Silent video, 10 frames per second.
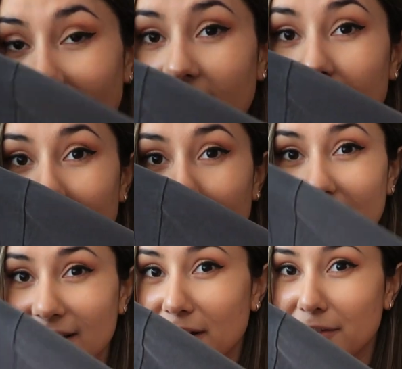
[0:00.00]
I am
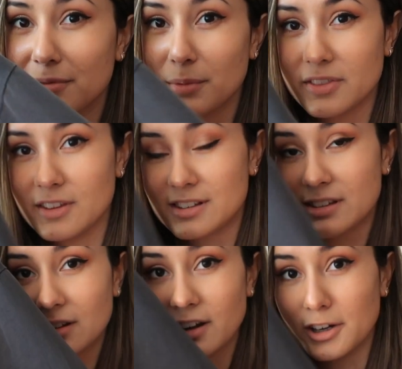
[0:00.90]
in love with this
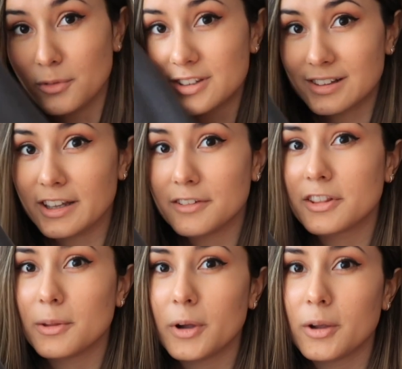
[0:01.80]
kind of sleeve
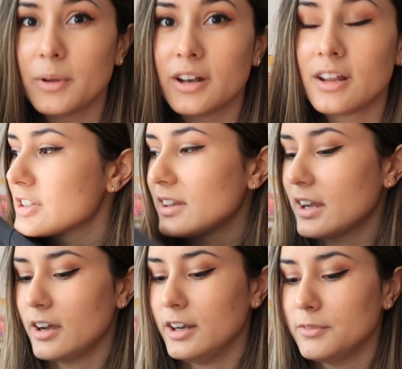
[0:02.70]
at the moment, just
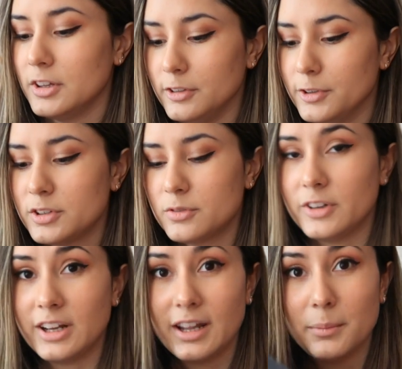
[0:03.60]
like kind of the loose
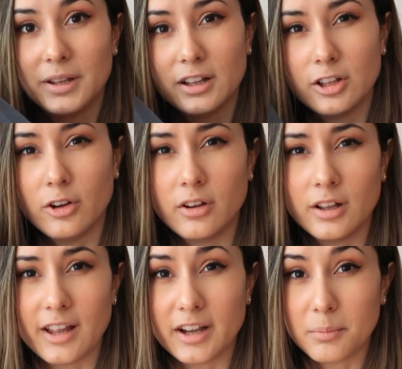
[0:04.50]
fitting, a bit longer,
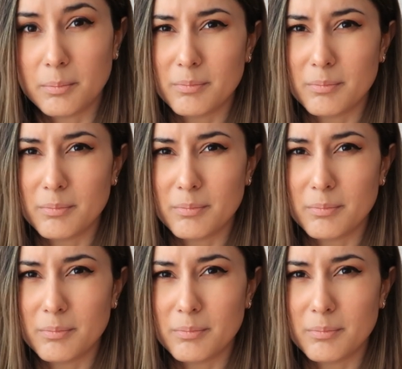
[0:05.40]
like